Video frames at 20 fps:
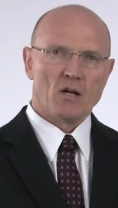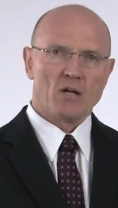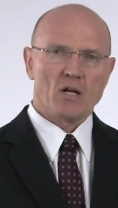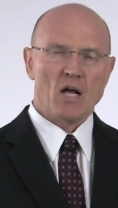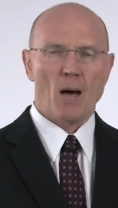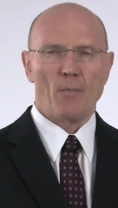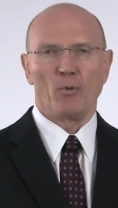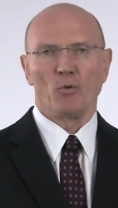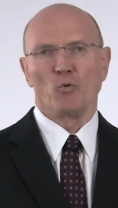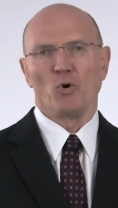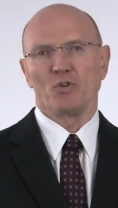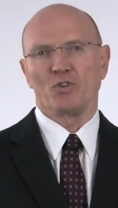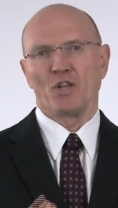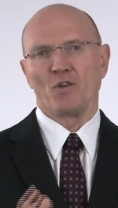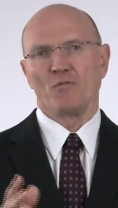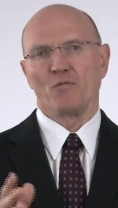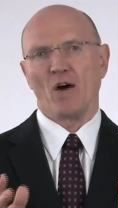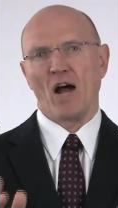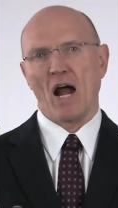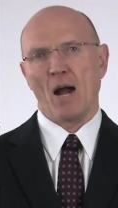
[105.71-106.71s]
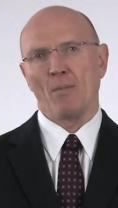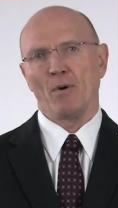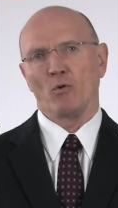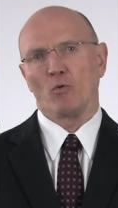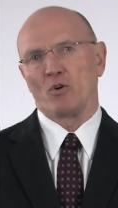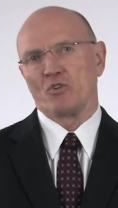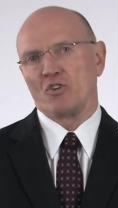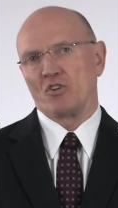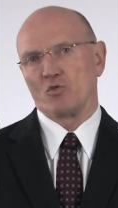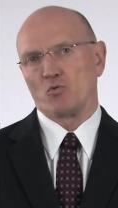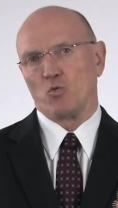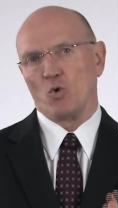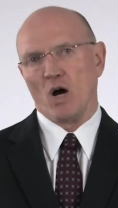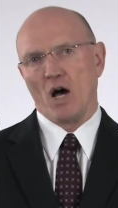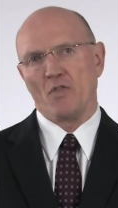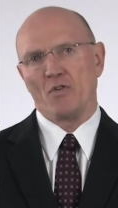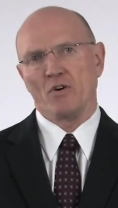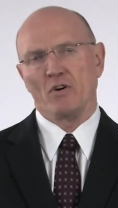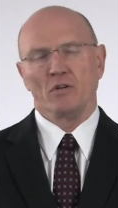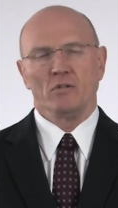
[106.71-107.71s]
coupled with environment, which is
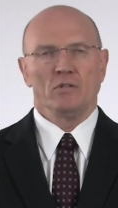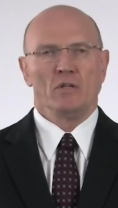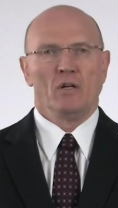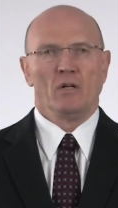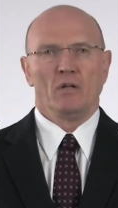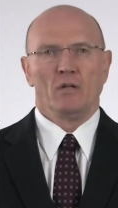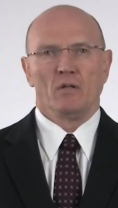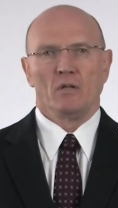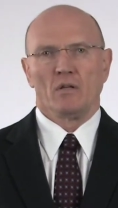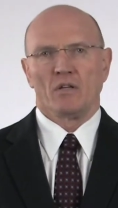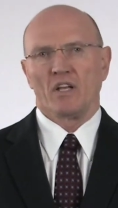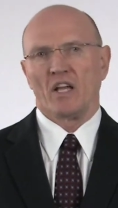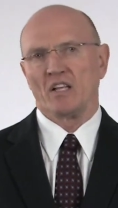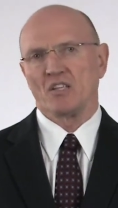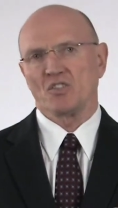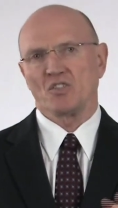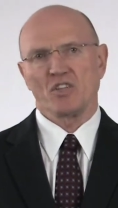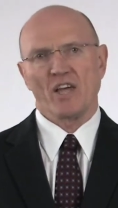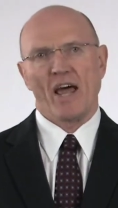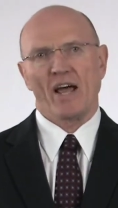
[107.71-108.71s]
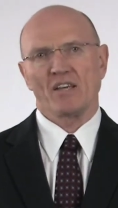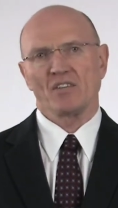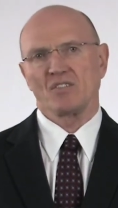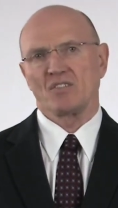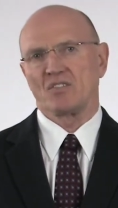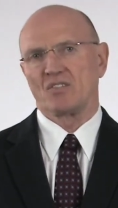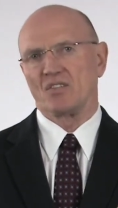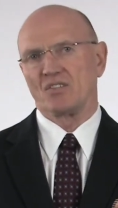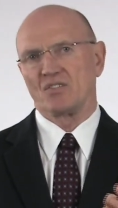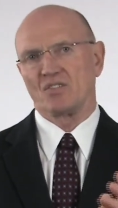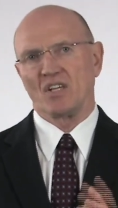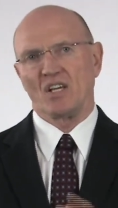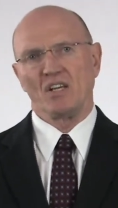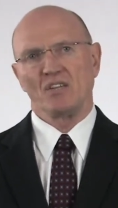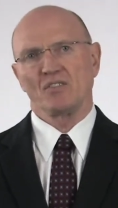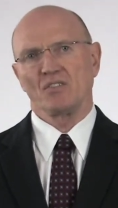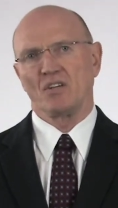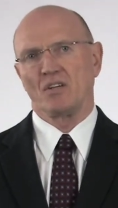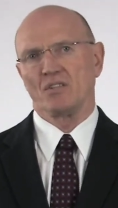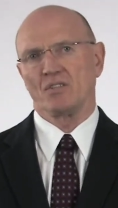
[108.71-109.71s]
weather, insects,
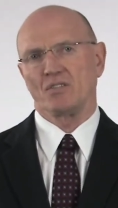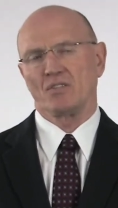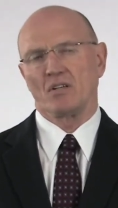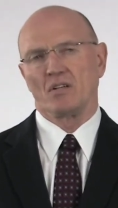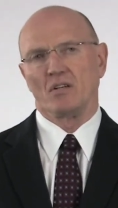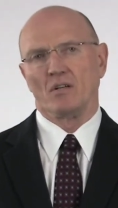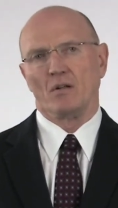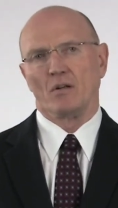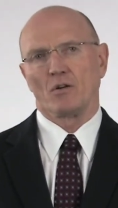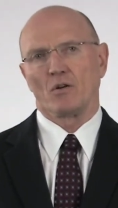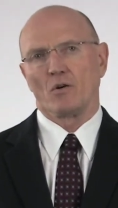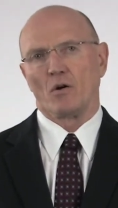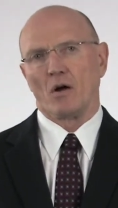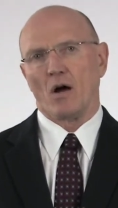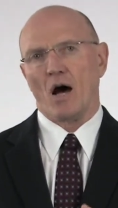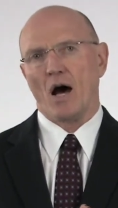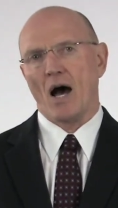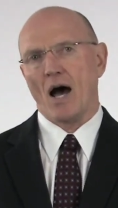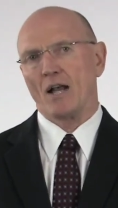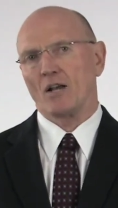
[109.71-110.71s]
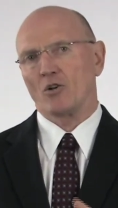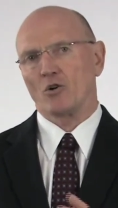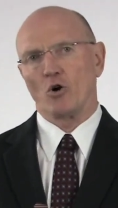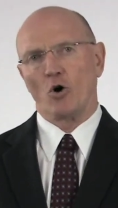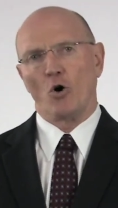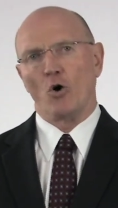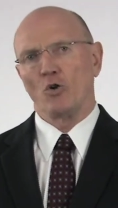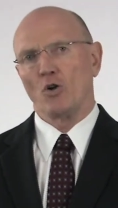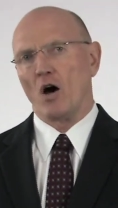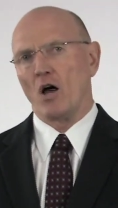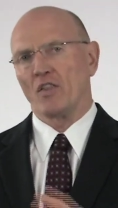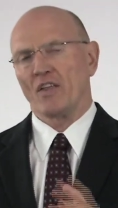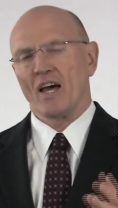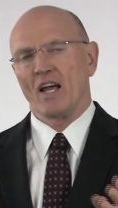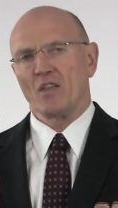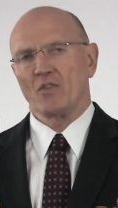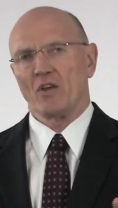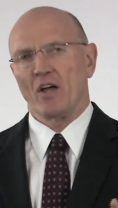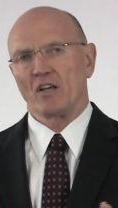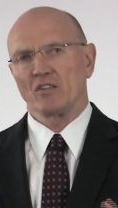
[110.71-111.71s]
diseases, hot, cold, all the
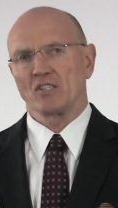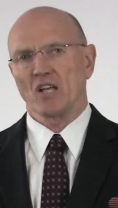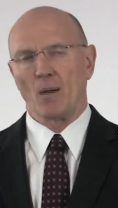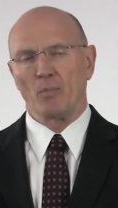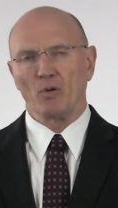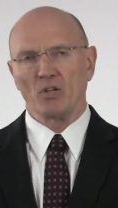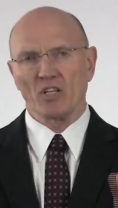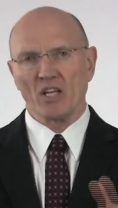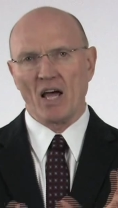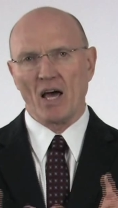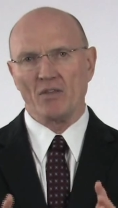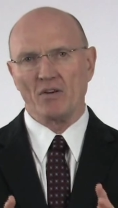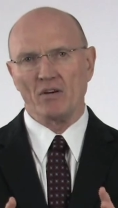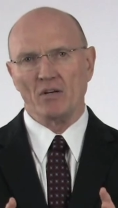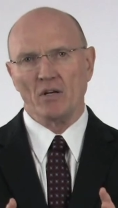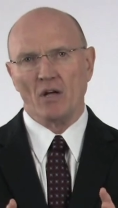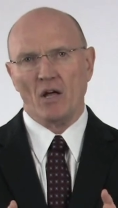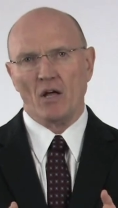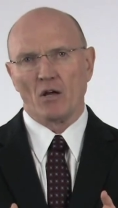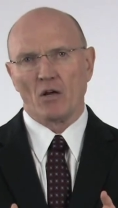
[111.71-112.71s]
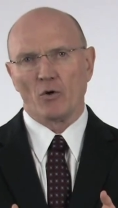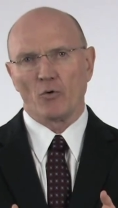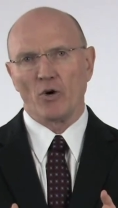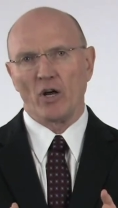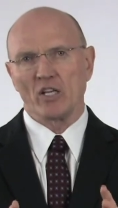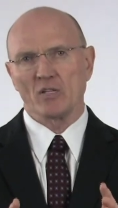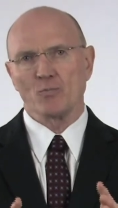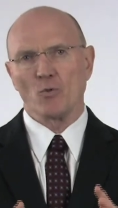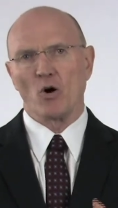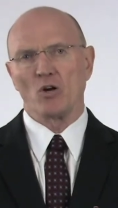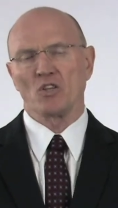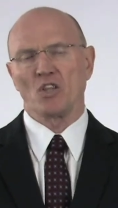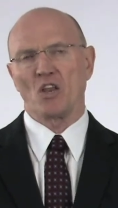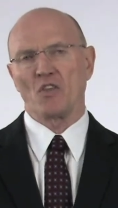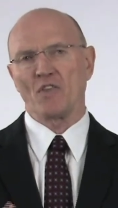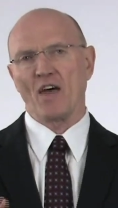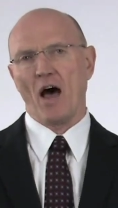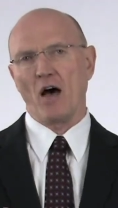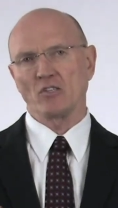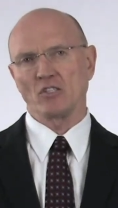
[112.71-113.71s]
kind of things coupled together creates more than a
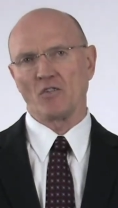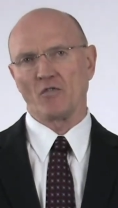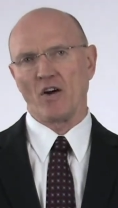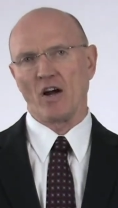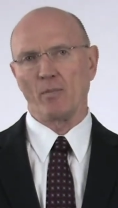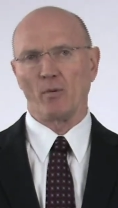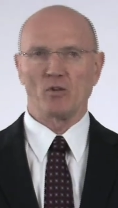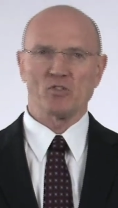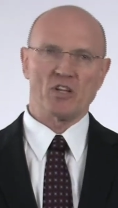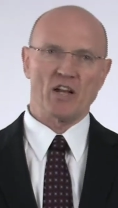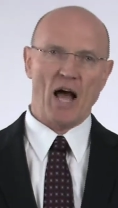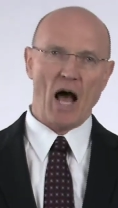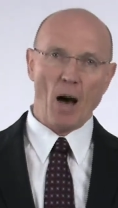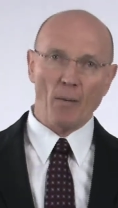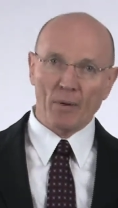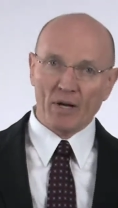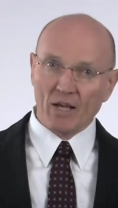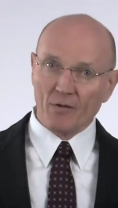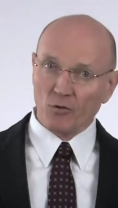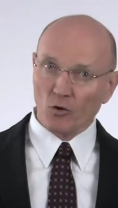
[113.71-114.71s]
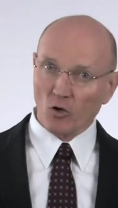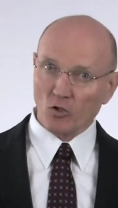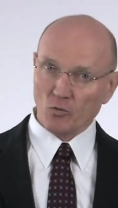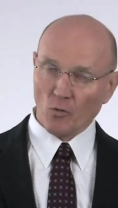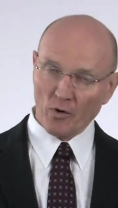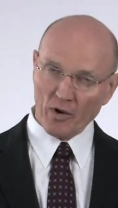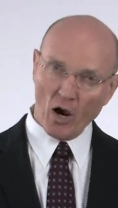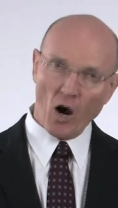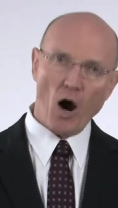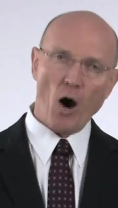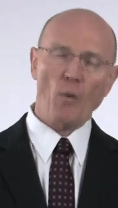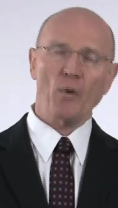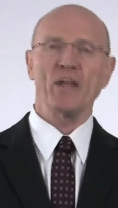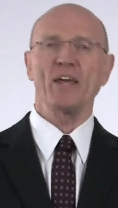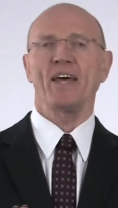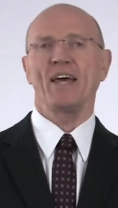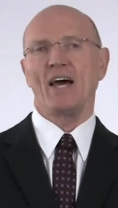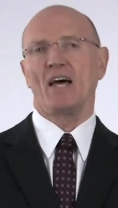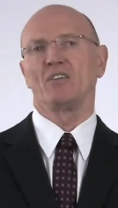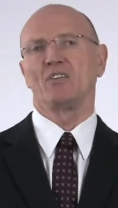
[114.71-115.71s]
thousand variables. And how many of those have we already
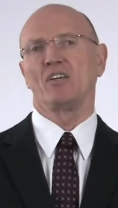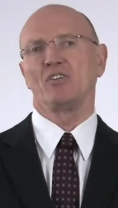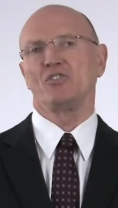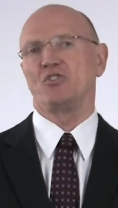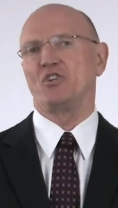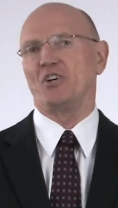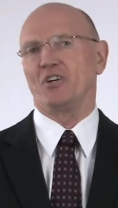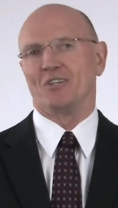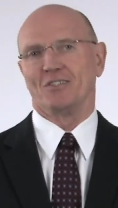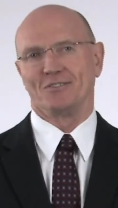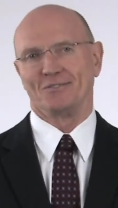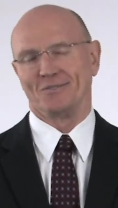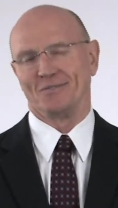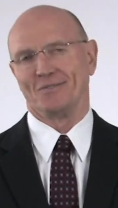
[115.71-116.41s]
had this year?